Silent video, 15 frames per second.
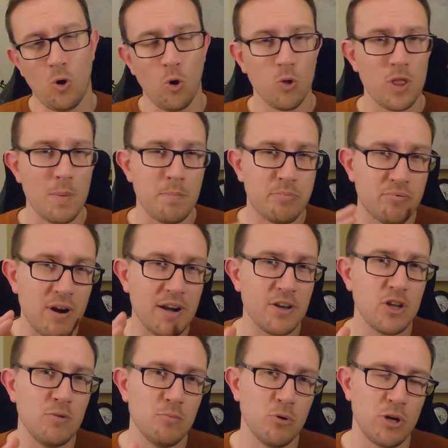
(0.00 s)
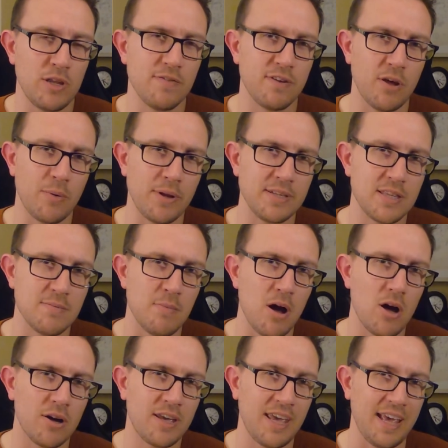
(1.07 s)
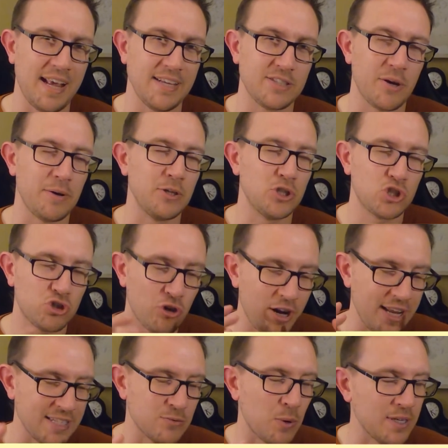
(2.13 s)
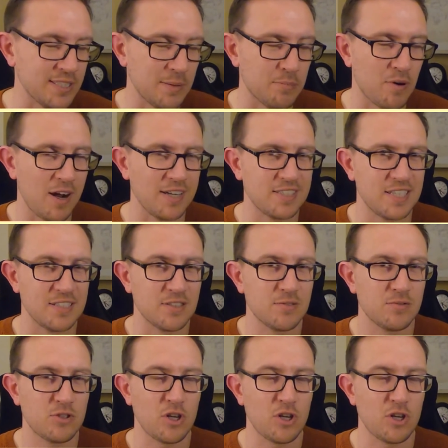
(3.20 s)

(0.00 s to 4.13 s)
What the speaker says: All that brand new money flowing into the market is going straight into asset prices,